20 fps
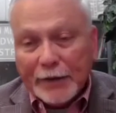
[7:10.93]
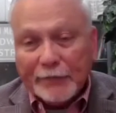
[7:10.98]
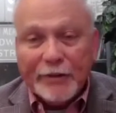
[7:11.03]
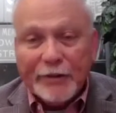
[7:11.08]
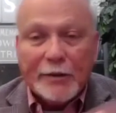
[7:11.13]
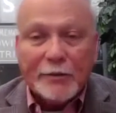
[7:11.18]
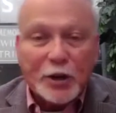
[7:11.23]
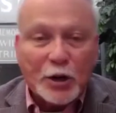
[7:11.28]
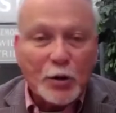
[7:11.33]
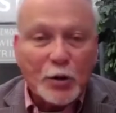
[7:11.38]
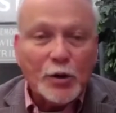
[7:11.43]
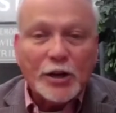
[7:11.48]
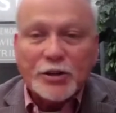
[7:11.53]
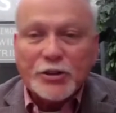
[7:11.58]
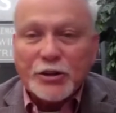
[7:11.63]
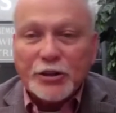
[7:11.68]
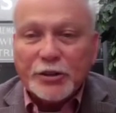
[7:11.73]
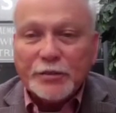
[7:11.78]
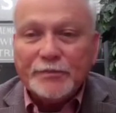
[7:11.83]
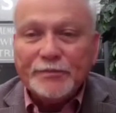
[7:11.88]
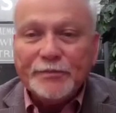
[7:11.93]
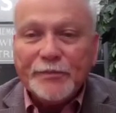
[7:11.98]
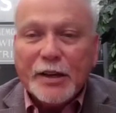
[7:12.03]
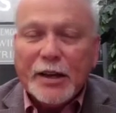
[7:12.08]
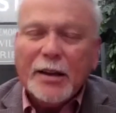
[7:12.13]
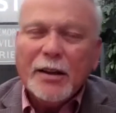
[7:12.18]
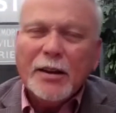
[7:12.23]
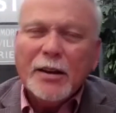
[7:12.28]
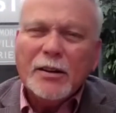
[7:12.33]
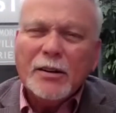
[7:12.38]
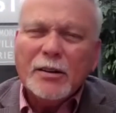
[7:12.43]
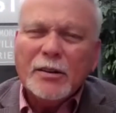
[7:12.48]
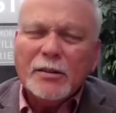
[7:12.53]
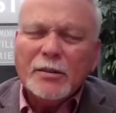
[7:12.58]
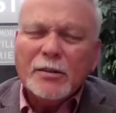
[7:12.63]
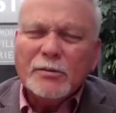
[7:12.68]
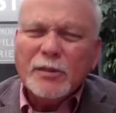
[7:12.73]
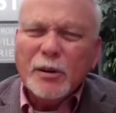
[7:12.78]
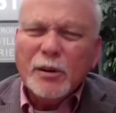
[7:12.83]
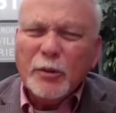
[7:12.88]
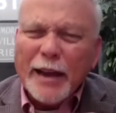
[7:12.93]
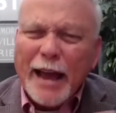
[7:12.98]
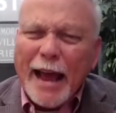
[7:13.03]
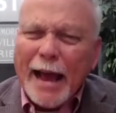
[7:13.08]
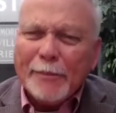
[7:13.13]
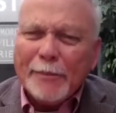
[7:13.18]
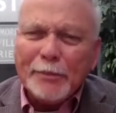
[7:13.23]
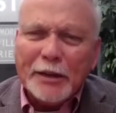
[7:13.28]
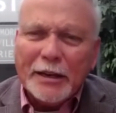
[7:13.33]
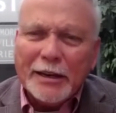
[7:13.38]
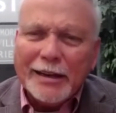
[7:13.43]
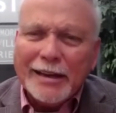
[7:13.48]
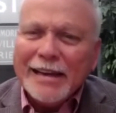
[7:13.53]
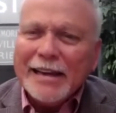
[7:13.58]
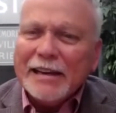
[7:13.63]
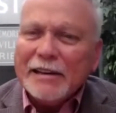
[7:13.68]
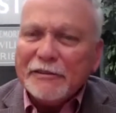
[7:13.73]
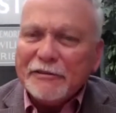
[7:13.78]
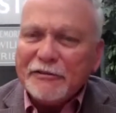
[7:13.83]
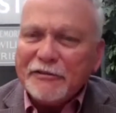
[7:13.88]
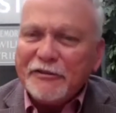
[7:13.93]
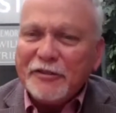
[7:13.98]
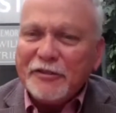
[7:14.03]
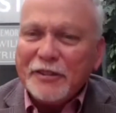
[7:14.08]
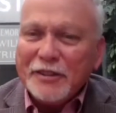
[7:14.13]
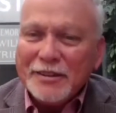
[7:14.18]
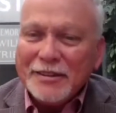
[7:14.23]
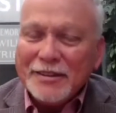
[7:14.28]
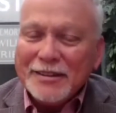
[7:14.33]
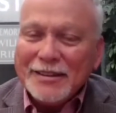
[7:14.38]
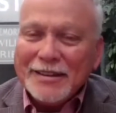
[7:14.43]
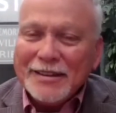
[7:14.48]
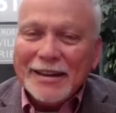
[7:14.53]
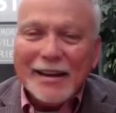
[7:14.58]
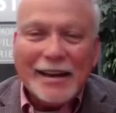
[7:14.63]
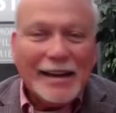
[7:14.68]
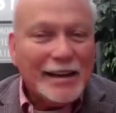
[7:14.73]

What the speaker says: So my favorite question, what would happen if?